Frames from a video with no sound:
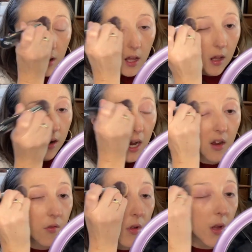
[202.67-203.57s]
And I have
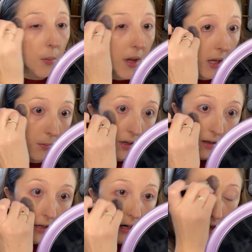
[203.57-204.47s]
really
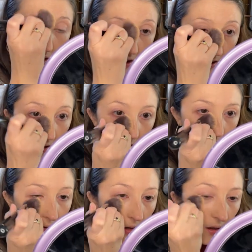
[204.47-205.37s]
pigmented
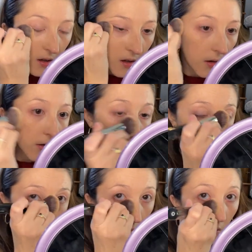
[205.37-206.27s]
eyelids,
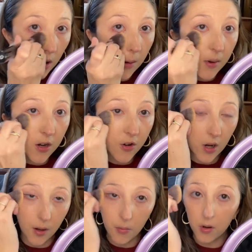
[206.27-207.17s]
so I make sure
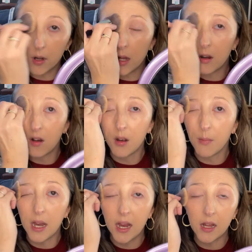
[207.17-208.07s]
I put it on my
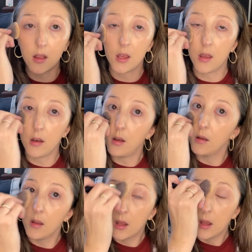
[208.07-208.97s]
eyelid
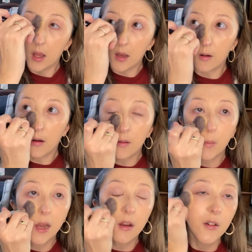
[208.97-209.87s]
and on
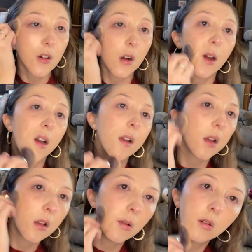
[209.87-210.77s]
my under eye
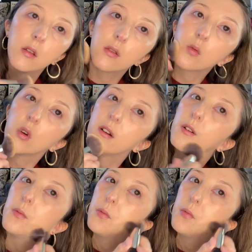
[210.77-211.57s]
as well.